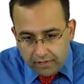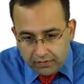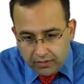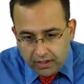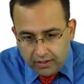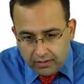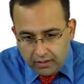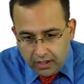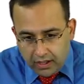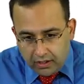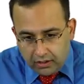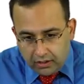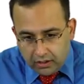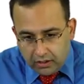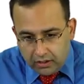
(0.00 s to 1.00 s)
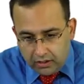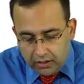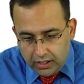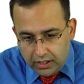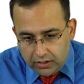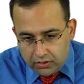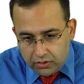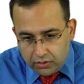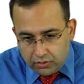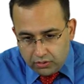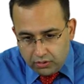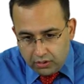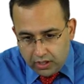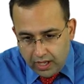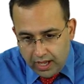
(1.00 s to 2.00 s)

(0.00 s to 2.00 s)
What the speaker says: This in turn leads to